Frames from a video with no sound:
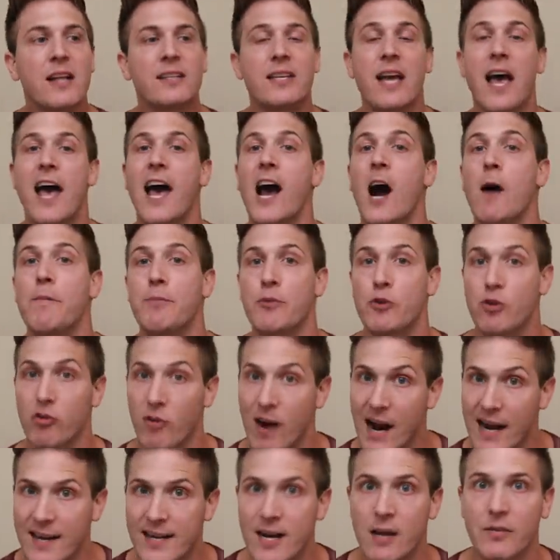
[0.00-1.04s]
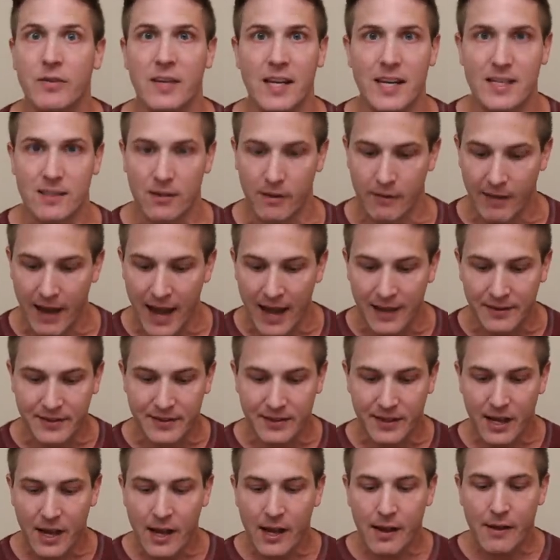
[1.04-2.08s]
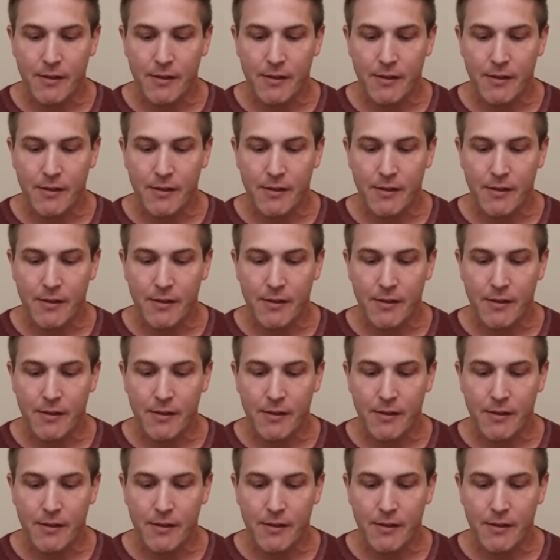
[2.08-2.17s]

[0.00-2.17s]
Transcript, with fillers: to help you grind out these events,